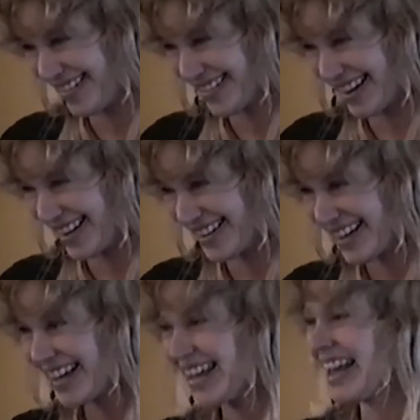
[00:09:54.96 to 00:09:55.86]
okay?
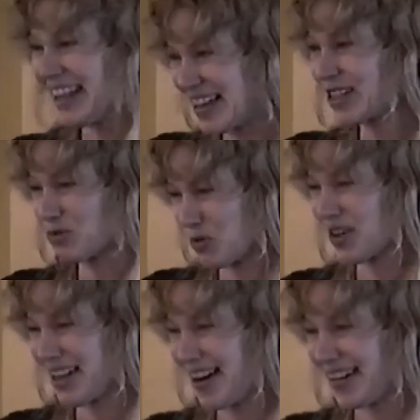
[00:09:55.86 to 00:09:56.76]
And that's what we
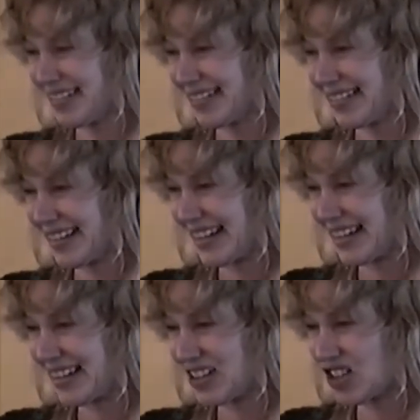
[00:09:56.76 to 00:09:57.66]
are.
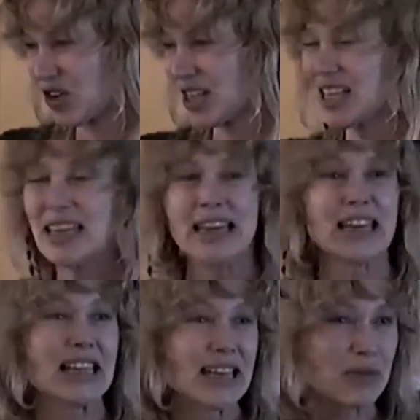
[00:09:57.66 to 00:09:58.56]
So he
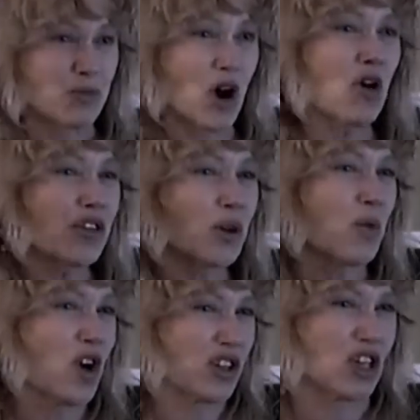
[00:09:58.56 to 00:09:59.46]
broke the
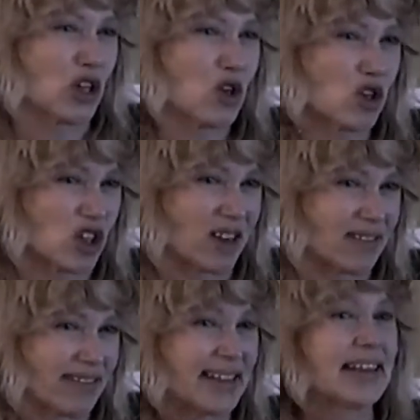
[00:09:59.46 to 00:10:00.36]
world's
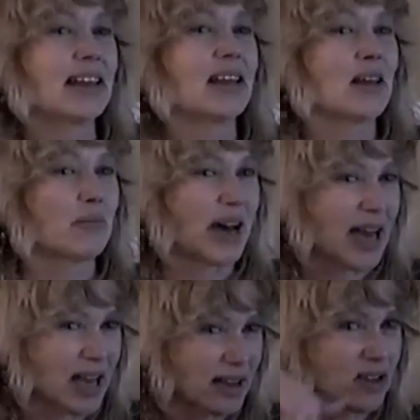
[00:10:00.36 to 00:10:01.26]
illusion
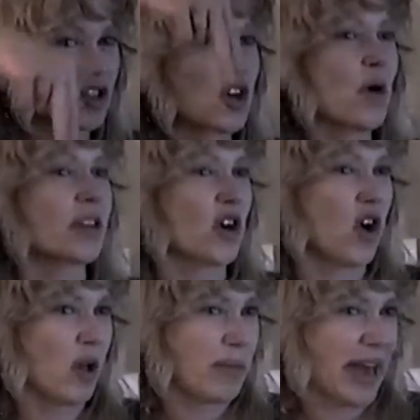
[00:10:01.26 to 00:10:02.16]
by showing the
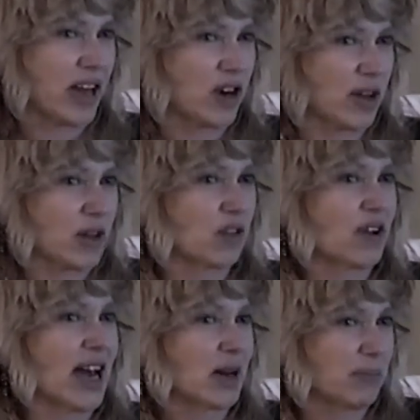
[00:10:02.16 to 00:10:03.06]
whole pattern of the divine